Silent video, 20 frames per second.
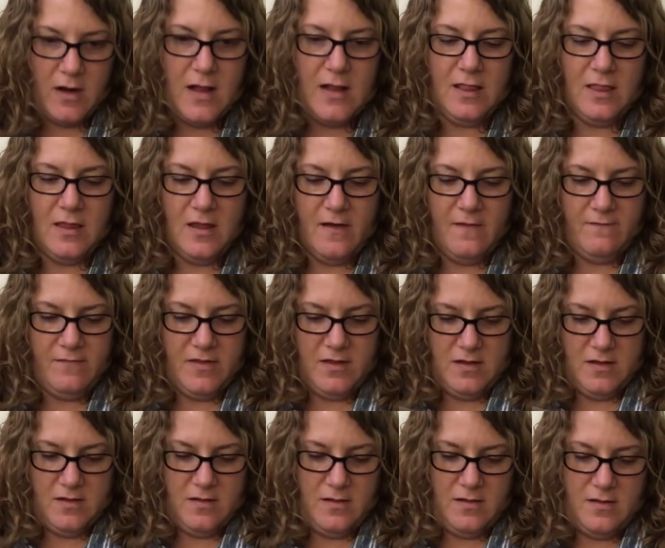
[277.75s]
I love
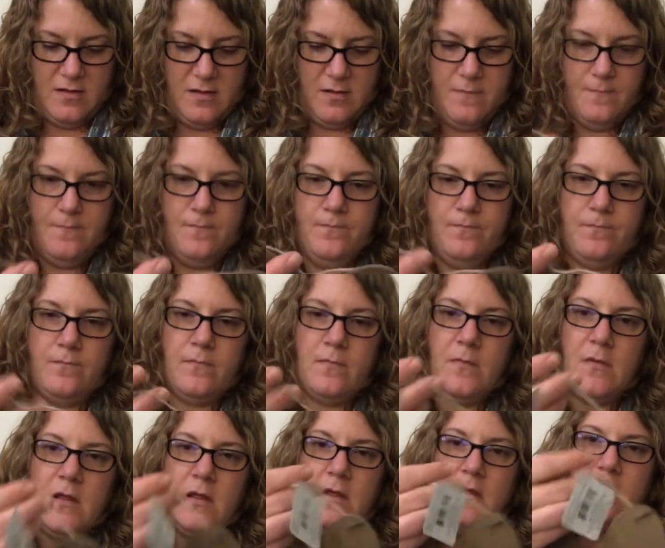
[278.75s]
this.
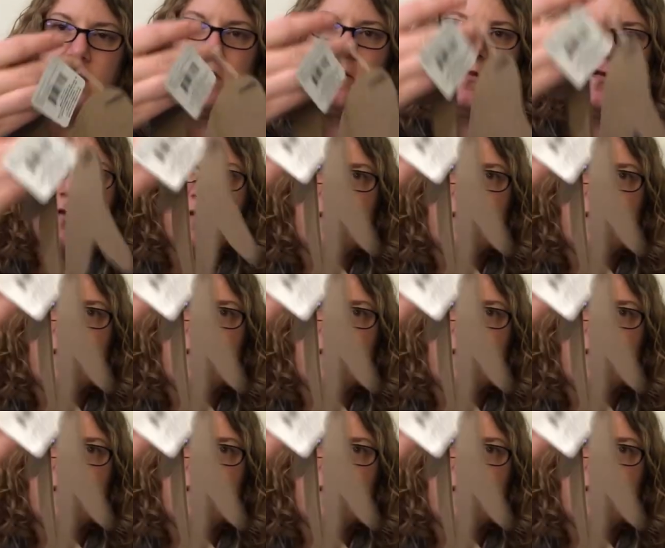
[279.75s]
I thought